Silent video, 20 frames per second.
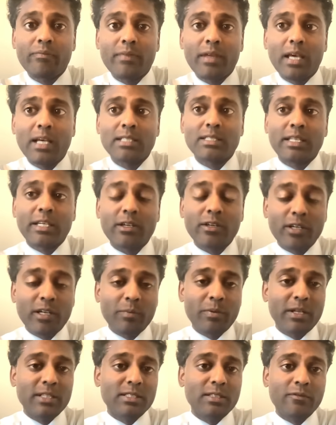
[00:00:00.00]
as they hook up
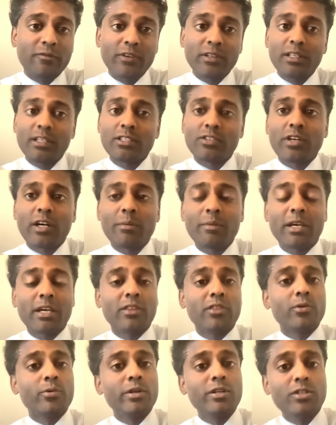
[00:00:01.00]
against the Phillies, trying to make
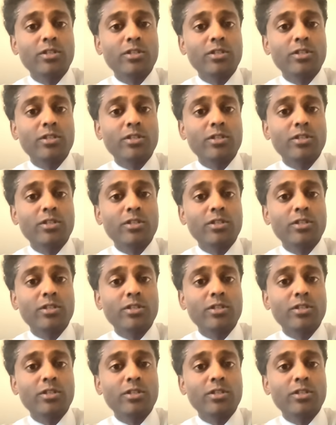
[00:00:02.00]
it three